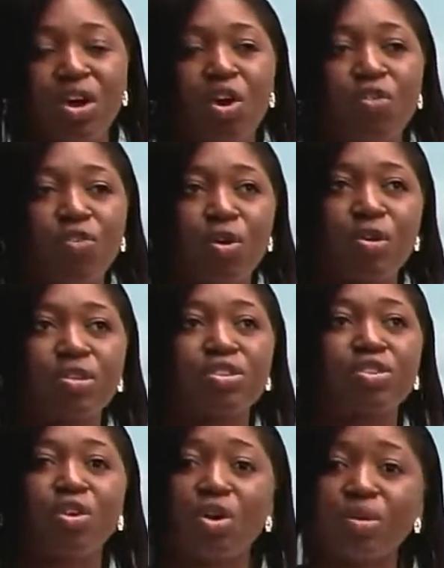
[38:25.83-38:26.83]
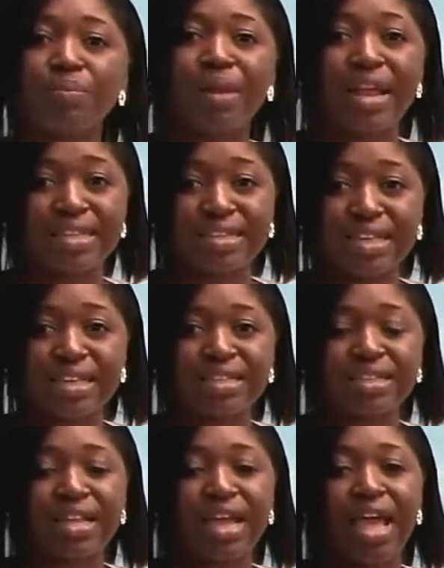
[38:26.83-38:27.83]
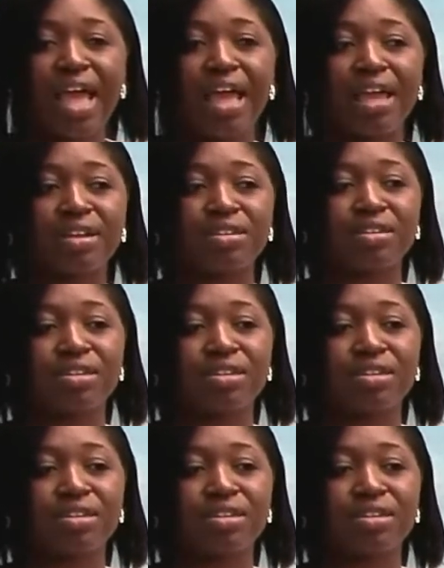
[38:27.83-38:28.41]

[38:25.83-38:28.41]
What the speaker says: Of course, God blesses, and